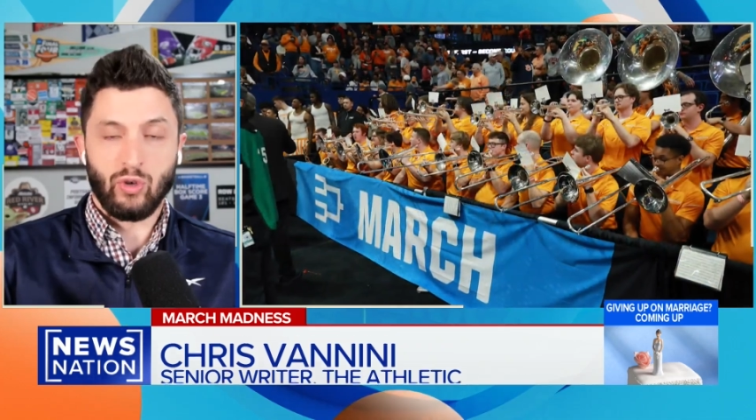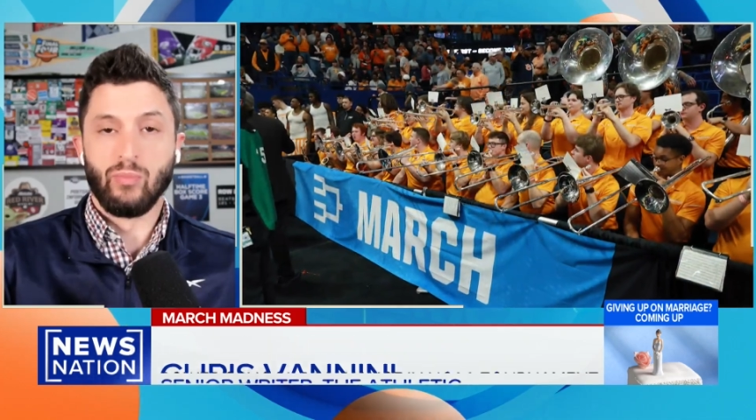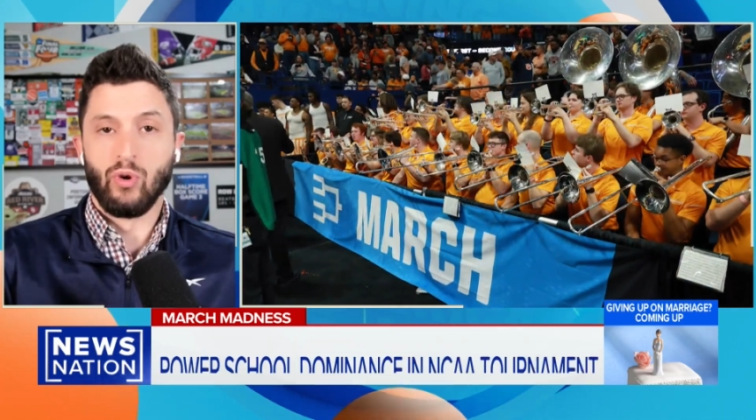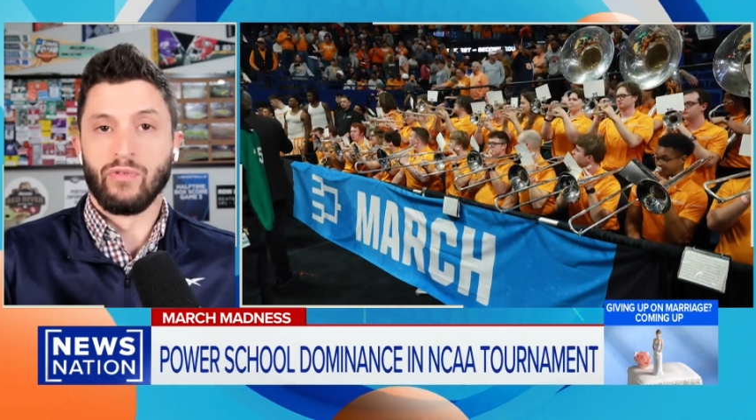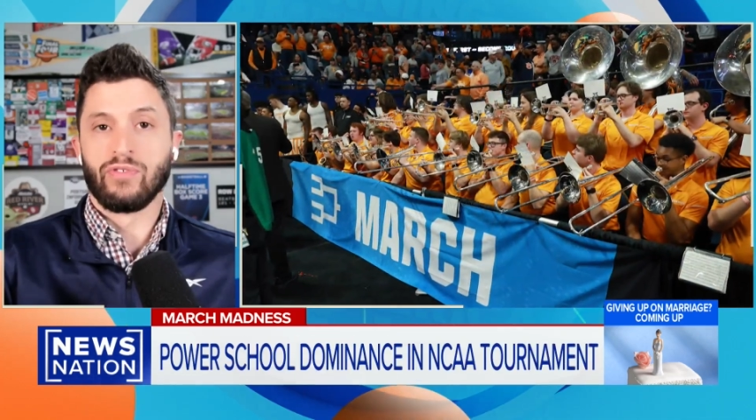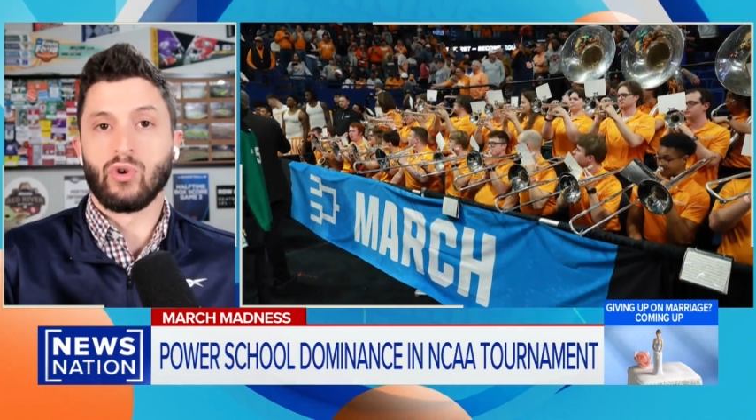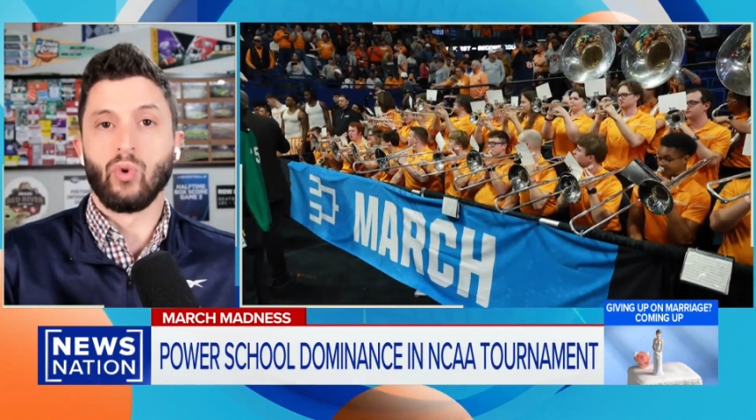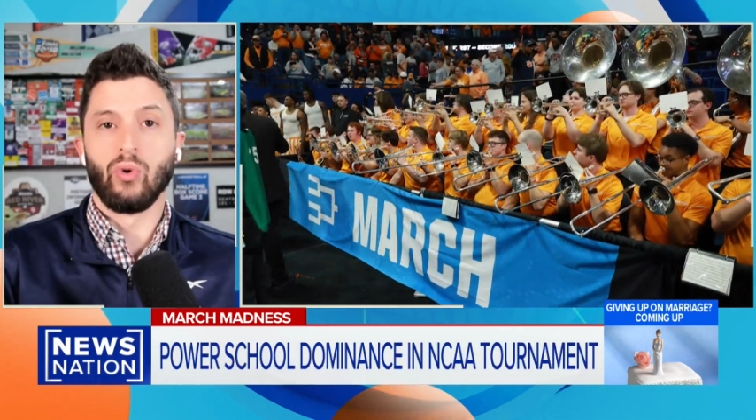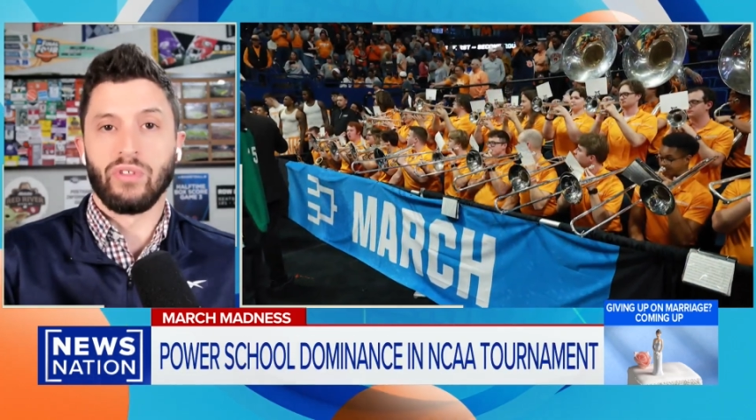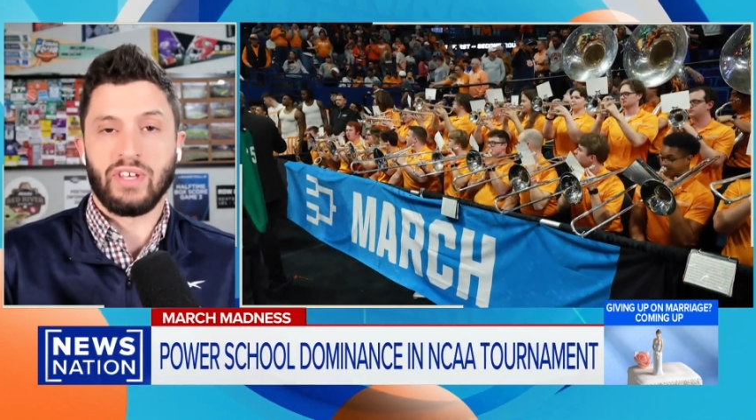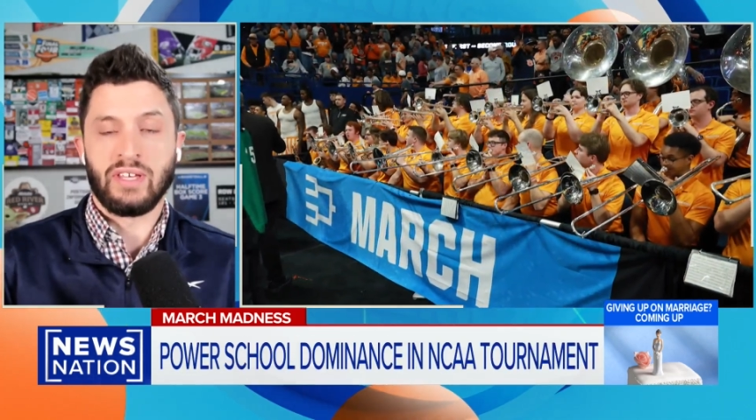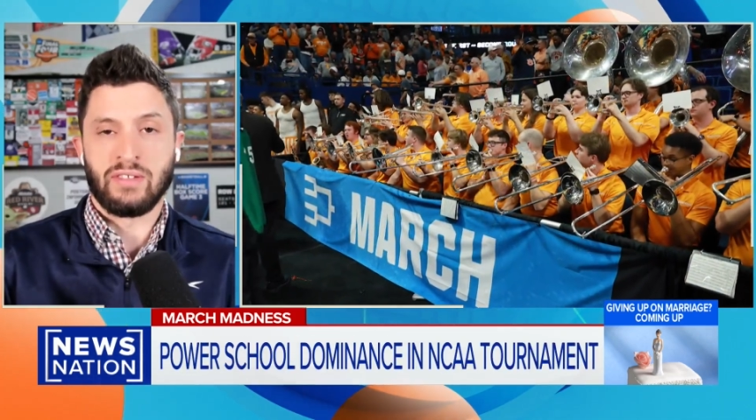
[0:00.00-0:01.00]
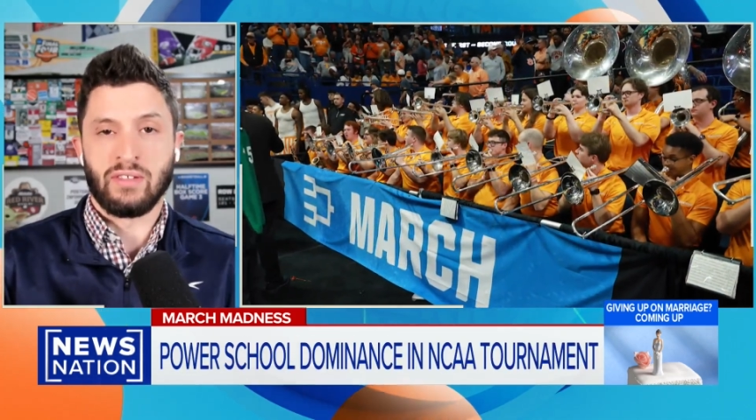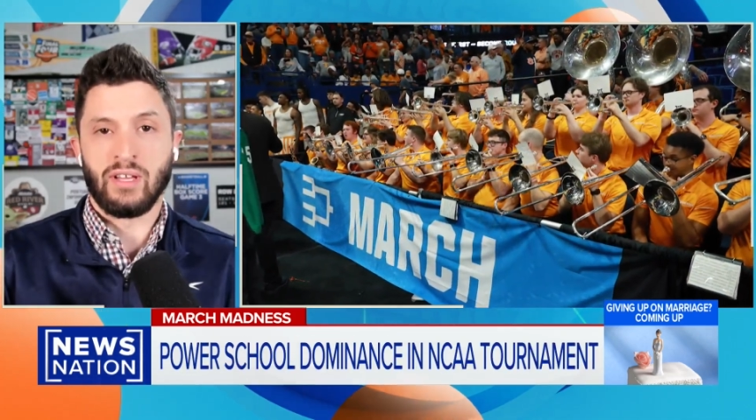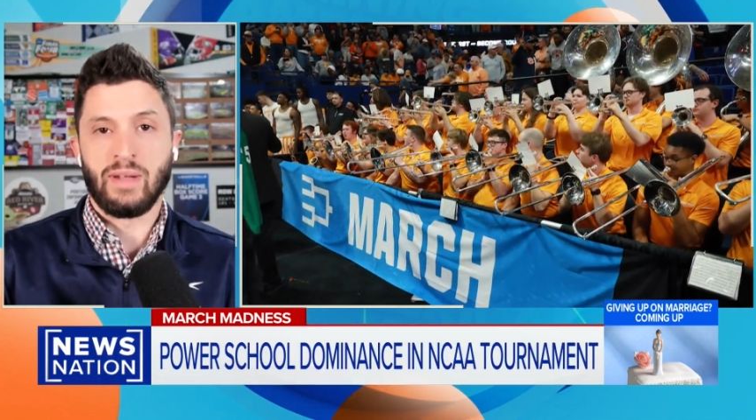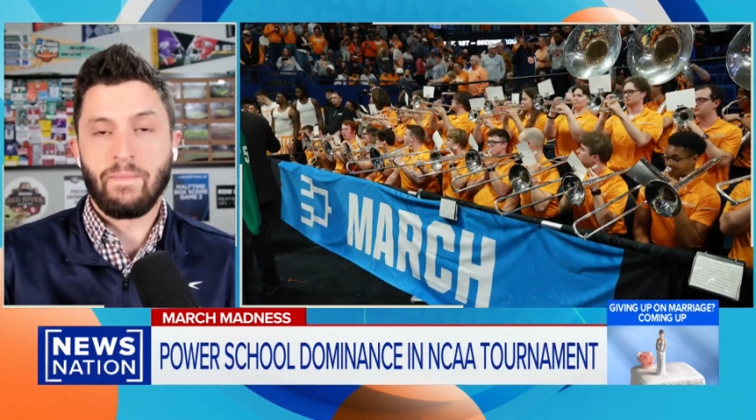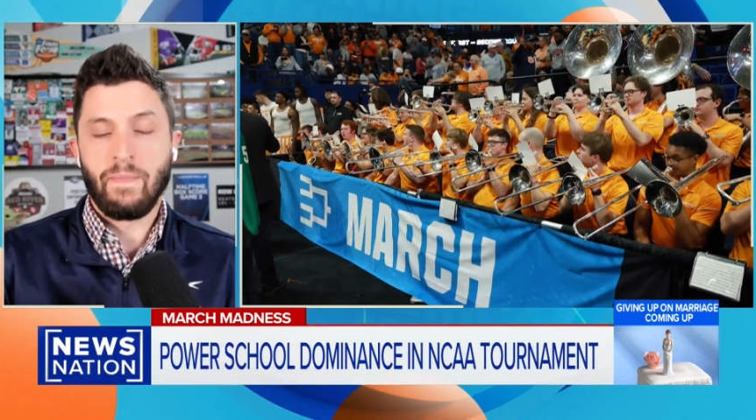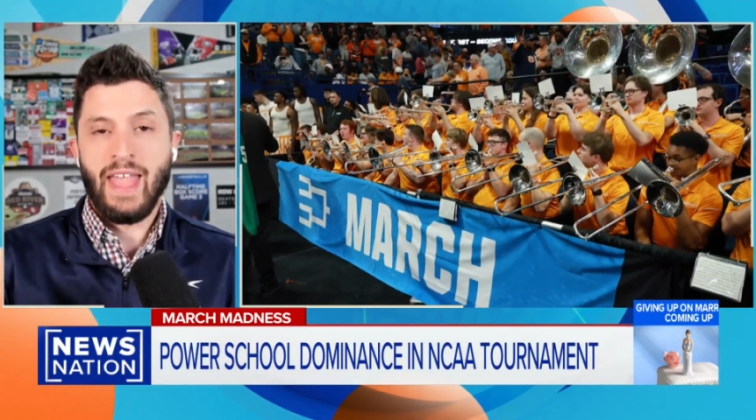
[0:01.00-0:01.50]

move schools easily,